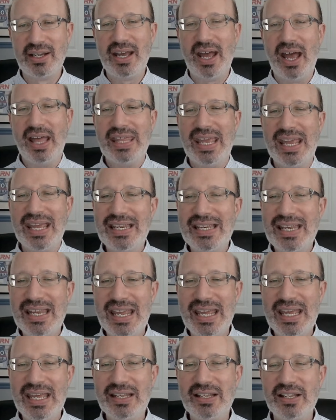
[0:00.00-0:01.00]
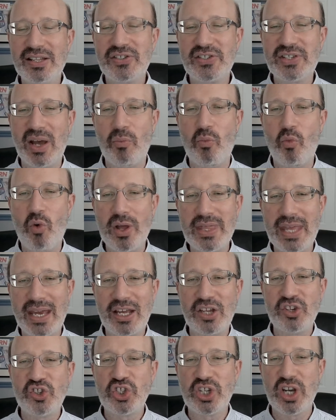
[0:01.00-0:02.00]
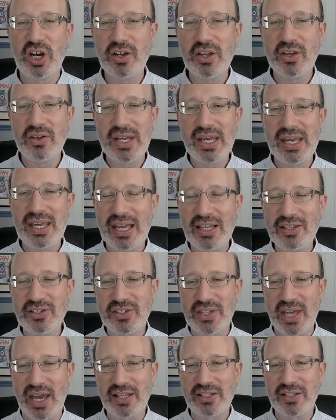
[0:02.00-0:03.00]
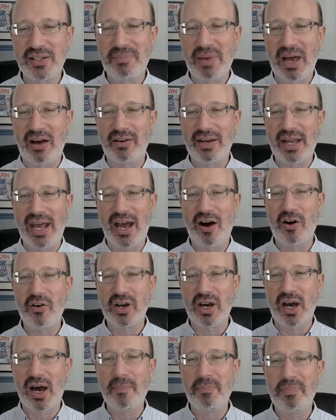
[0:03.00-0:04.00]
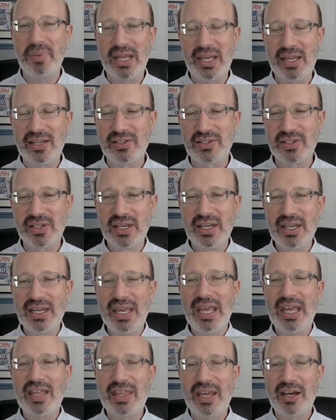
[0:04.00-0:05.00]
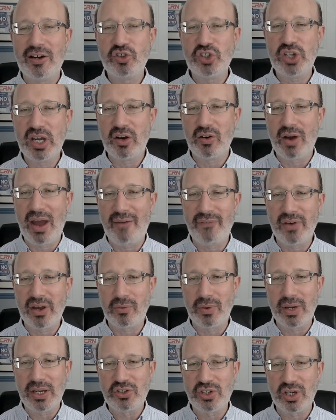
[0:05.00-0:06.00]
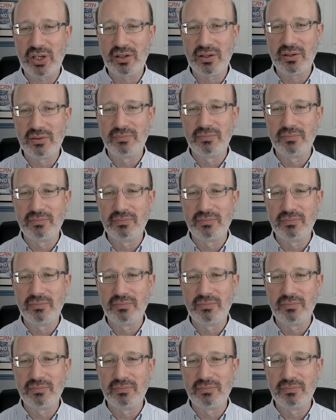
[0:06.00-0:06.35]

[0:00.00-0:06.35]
They need someone that can share unique insights about how companies in their geographic region,